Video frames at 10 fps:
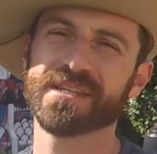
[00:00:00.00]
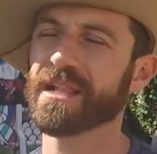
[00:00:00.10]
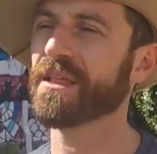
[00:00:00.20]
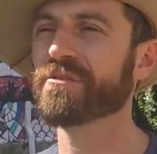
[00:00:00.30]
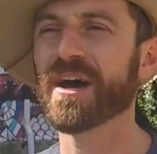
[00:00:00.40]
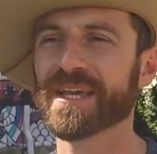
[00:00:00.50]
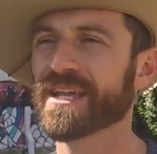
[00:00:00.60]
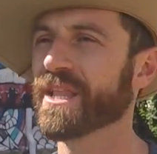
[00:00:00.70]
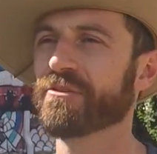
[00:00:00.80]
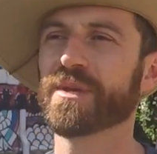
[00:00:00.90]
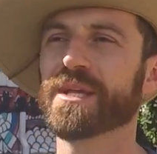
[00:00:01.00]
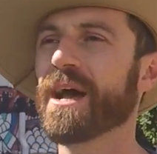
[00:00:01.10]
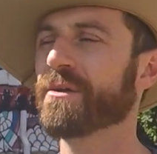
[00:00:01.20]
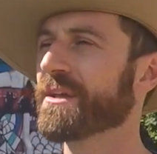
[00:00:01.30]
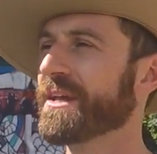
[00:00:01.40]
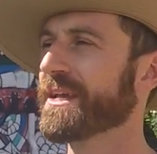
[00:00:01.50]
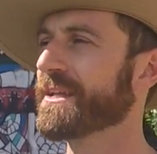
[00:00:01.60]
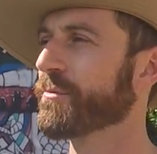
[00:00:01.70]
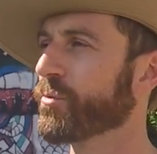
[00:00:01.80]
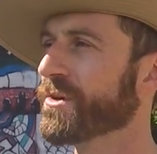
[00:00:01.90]
and I love hiking, I love being out
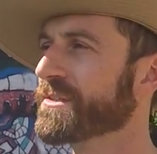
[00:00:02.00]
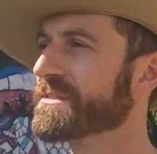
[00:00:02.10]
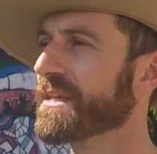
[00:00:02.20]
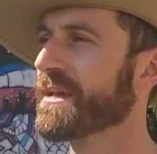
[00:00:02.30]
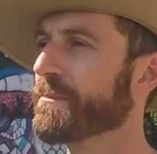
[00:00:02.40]
in the woods,